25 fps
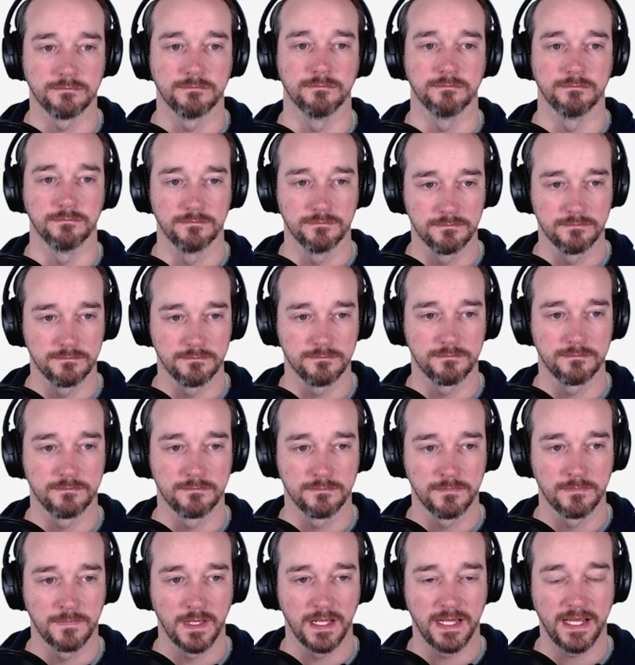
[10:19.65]
Mm-hmm.
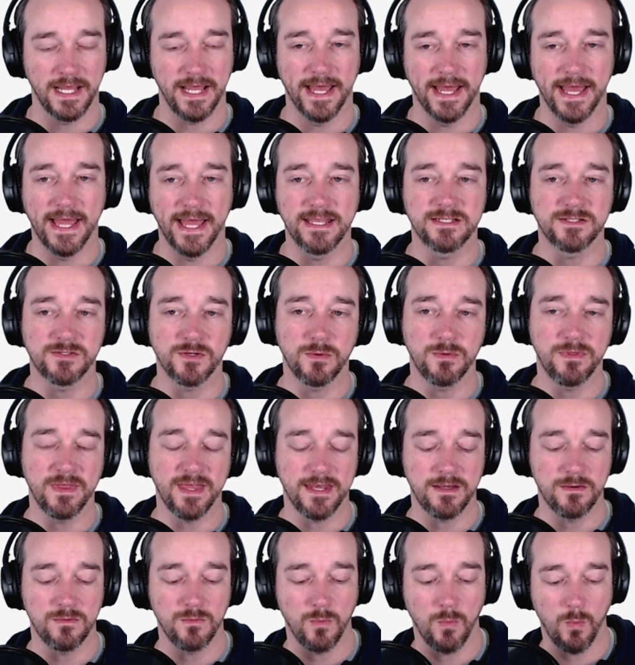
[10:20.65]
Yeah. And so
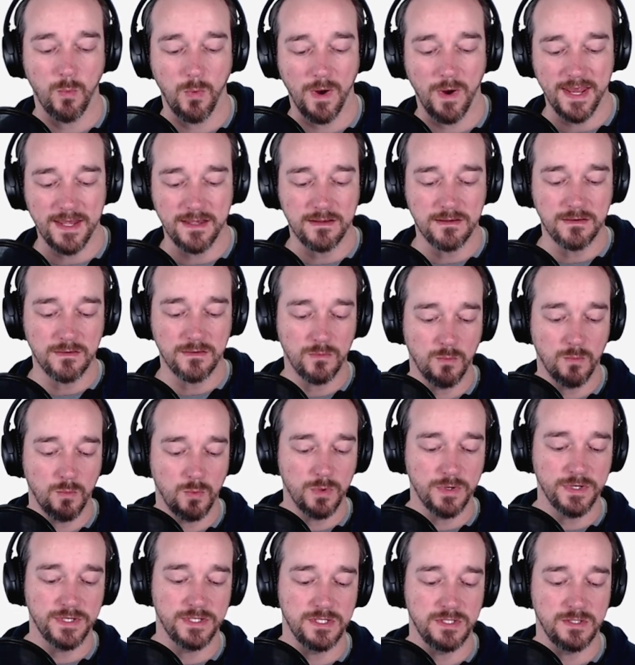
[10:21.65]
then when
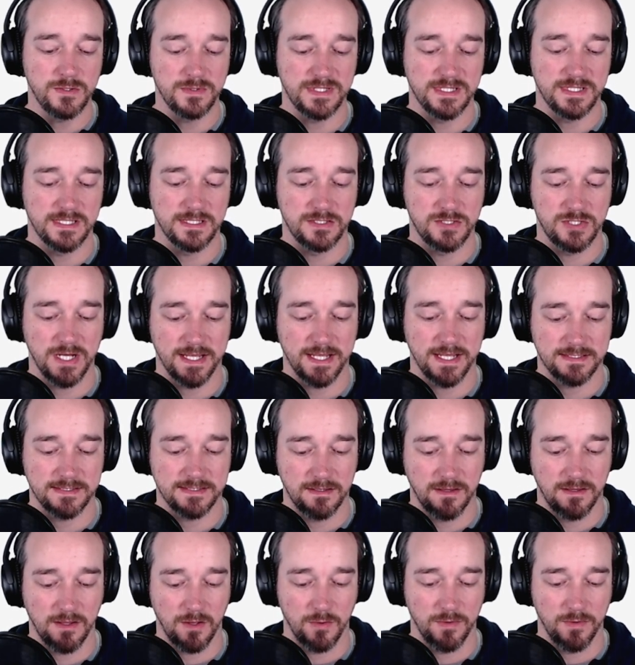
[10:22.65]
would you
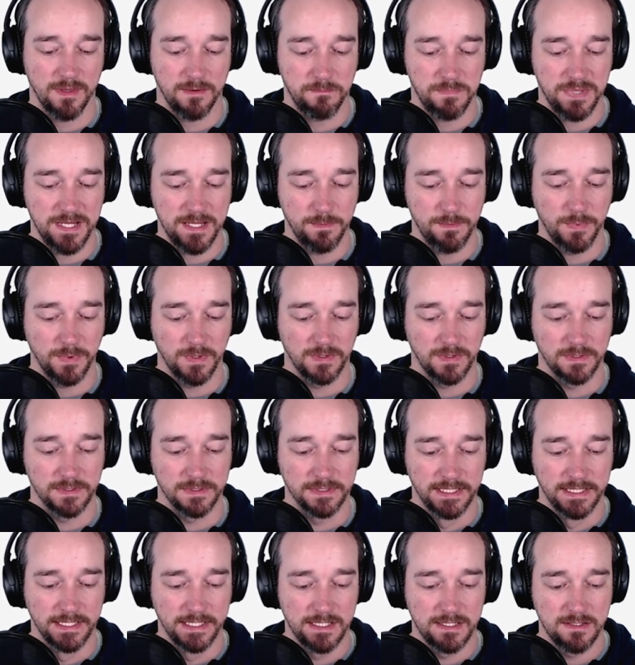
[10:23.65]
suggest, though, that
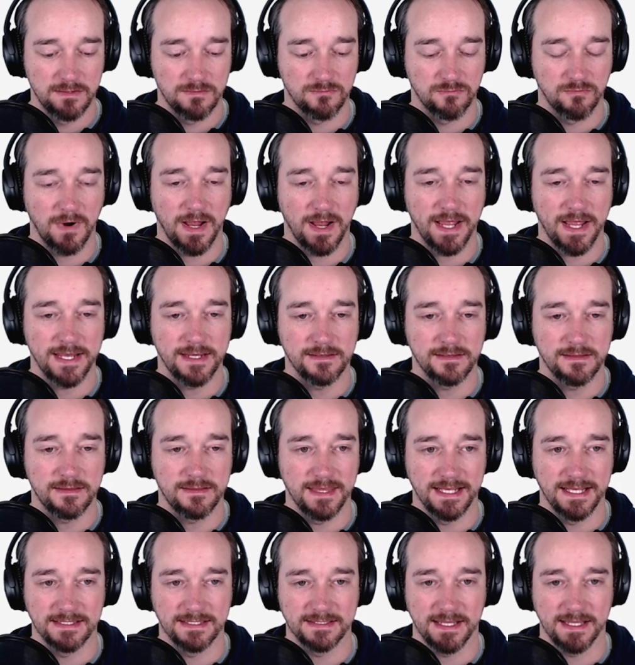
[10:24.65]
people write
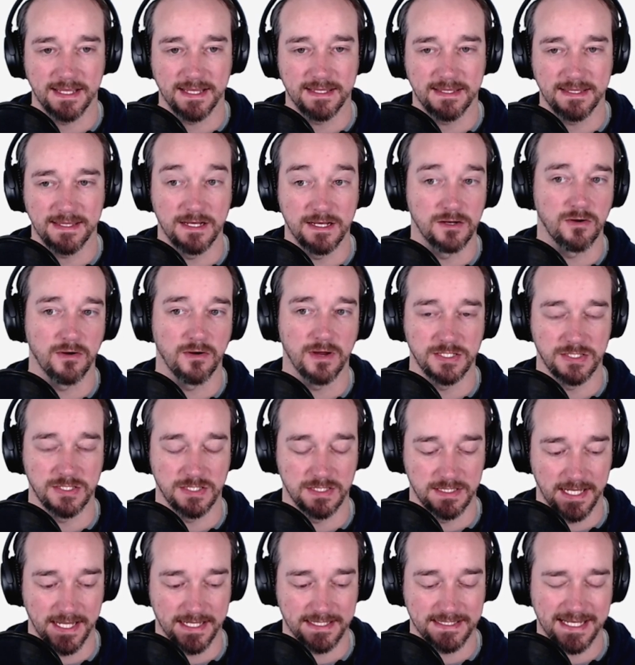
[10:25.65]
things like
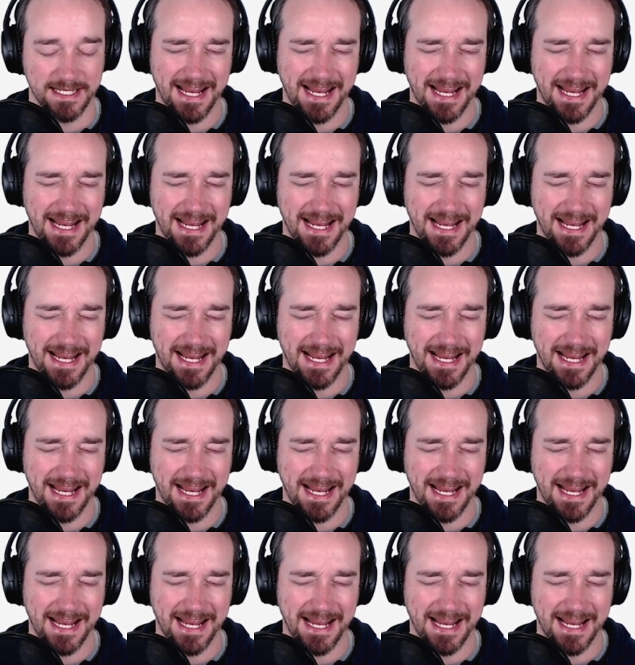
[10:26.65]
integration tests?